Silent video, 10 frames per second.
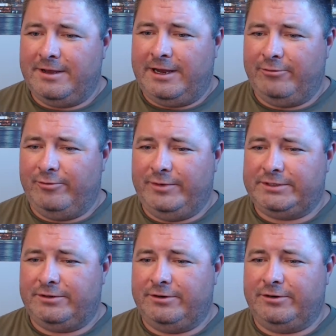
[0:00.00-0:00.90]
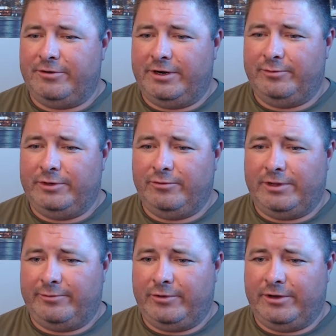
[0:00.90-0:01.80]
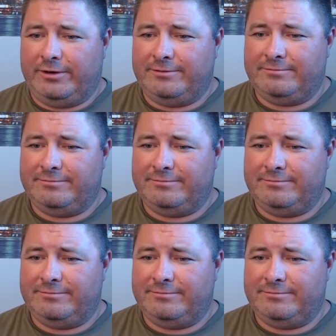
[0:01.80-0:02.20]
I will miss her incredibly while I'm gone.